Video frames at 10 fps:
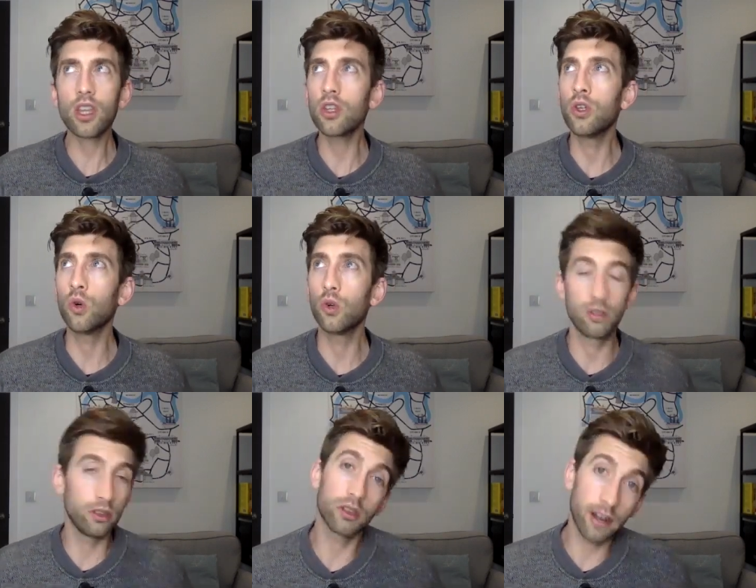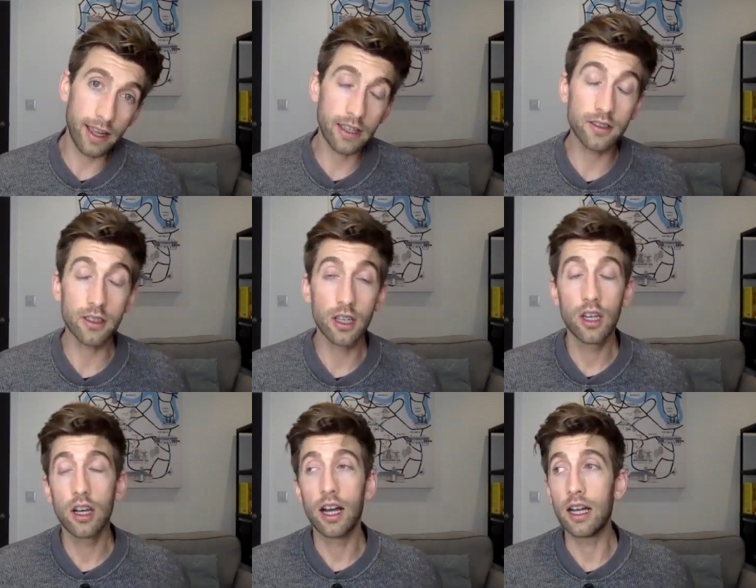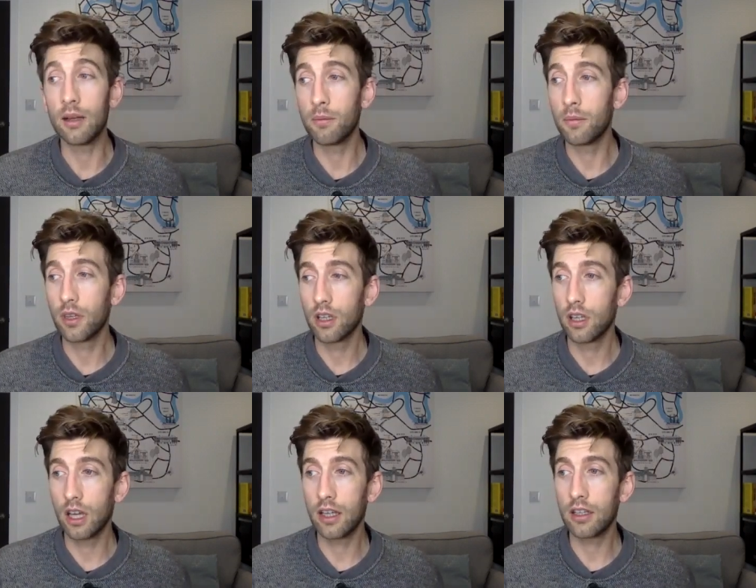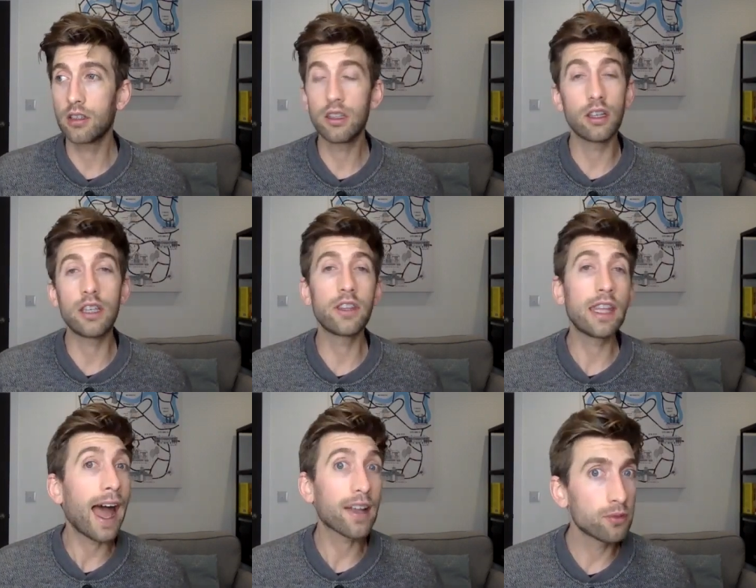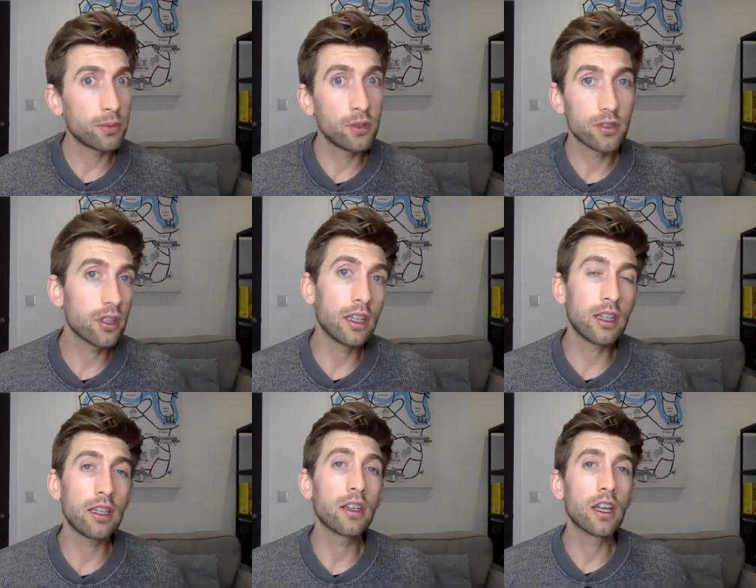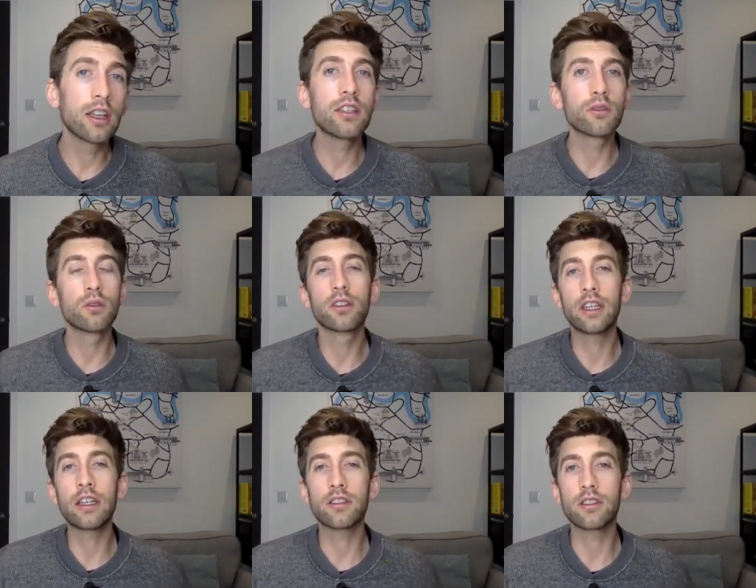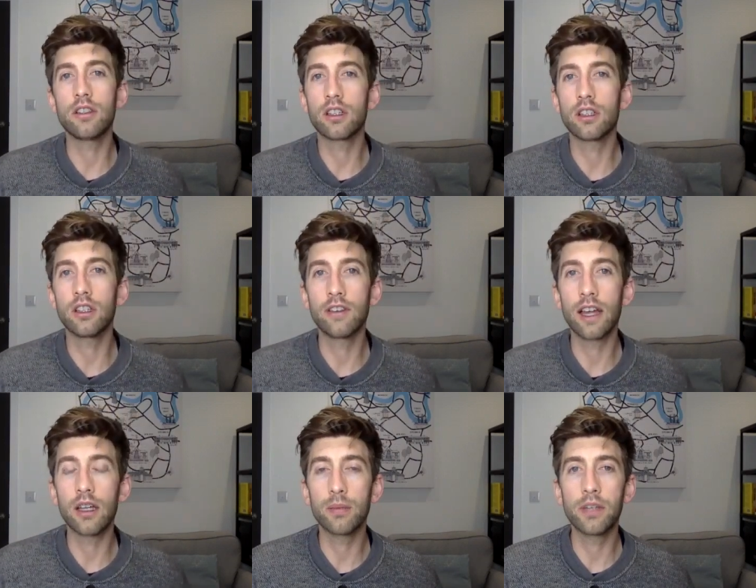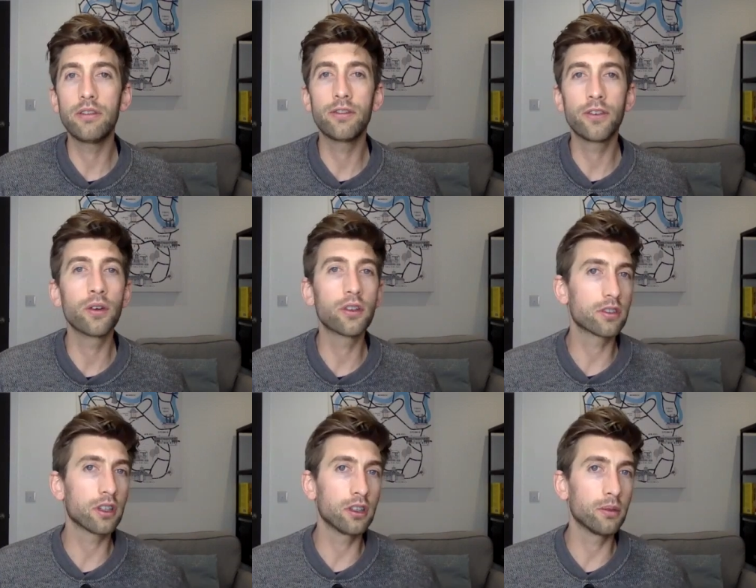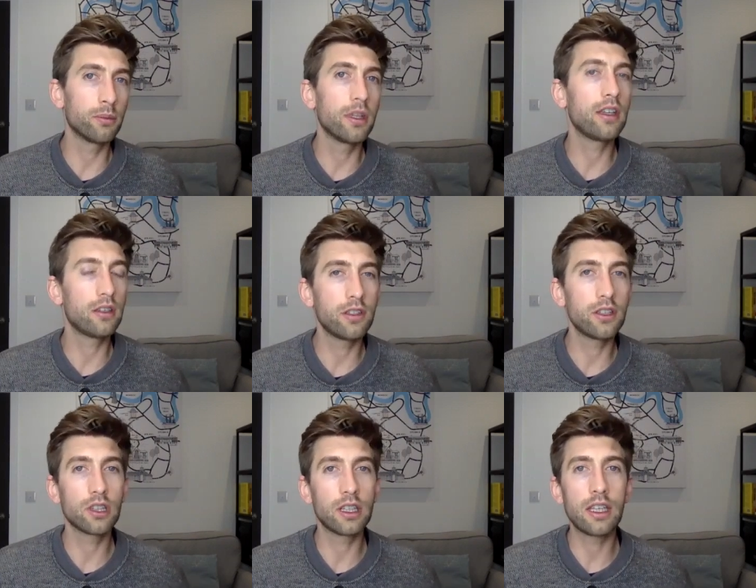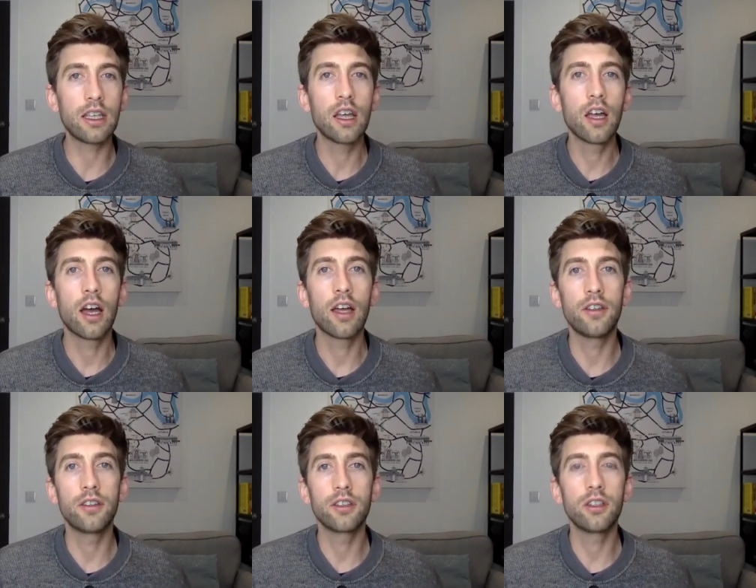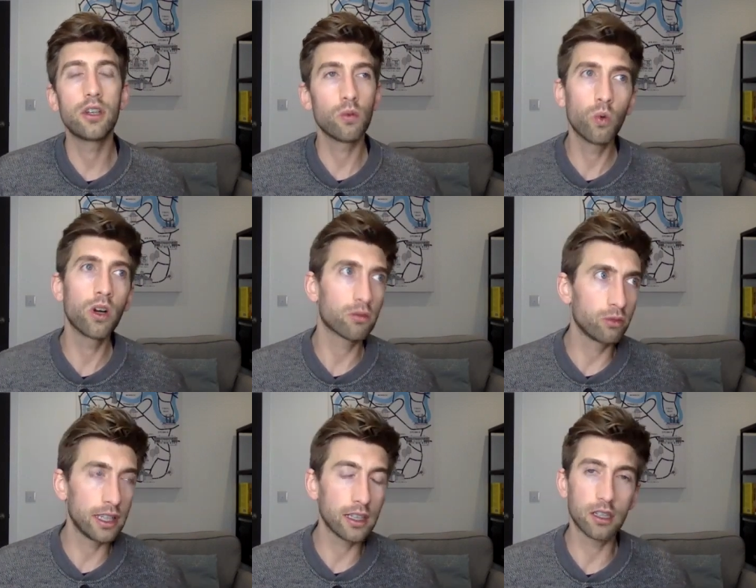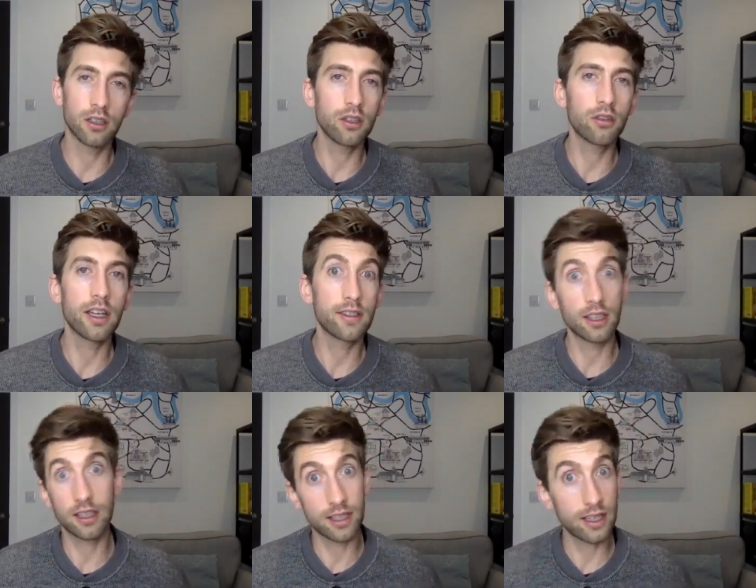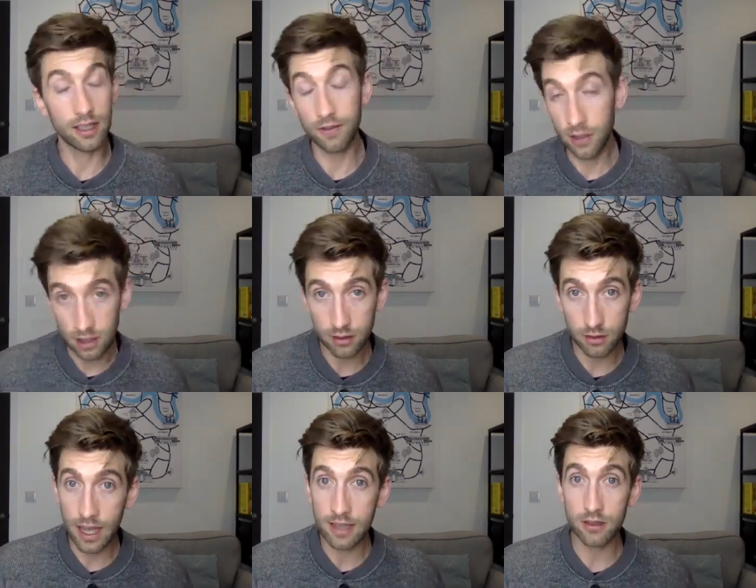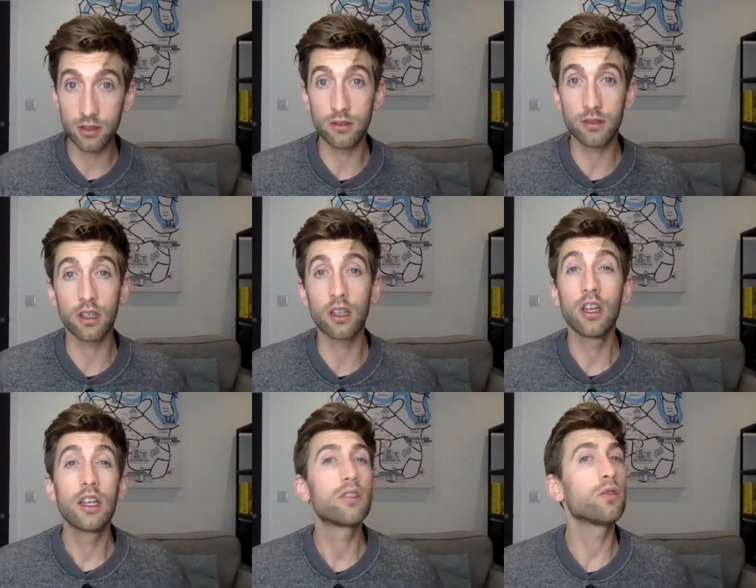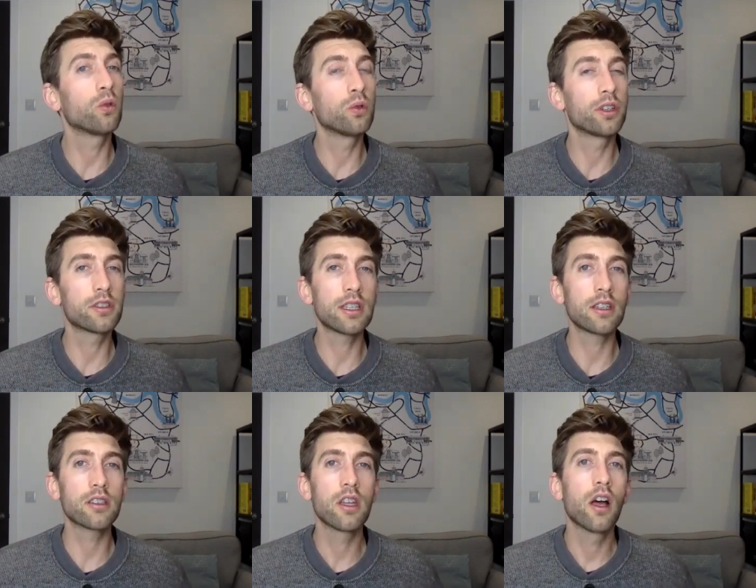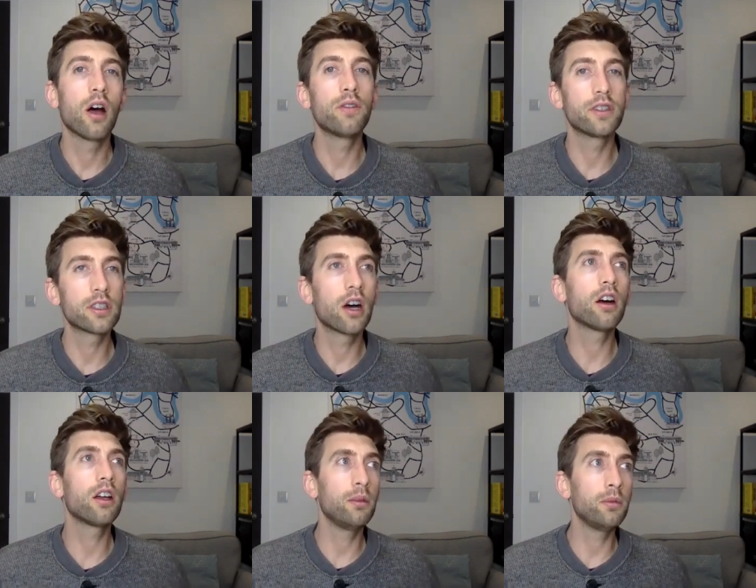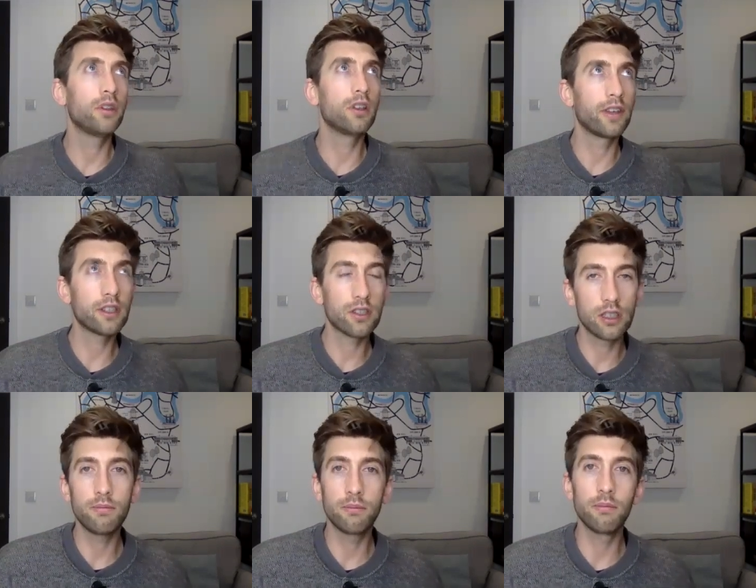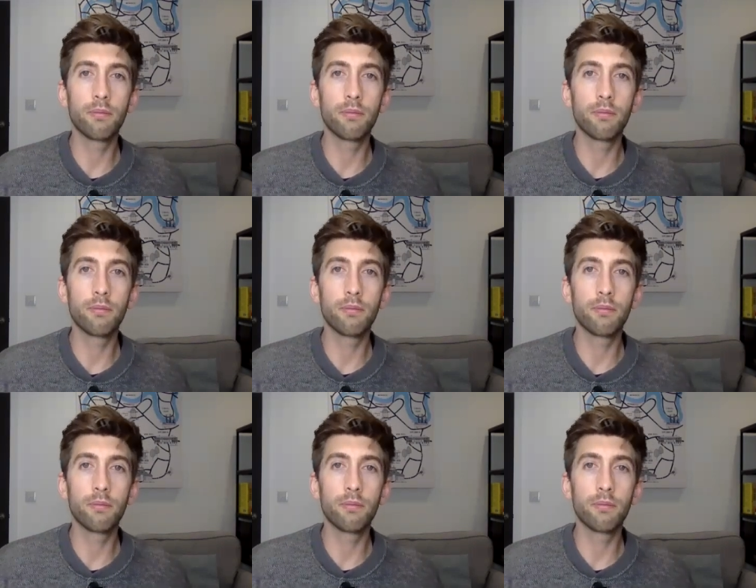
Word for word: your your grades, um, and you know even the attributes that you need. These are all things that you can develop, and if you focus on them individually and you know work really hard on your grades, like I say, if you need to get a tutor, do all those things. Over time, you'll eventually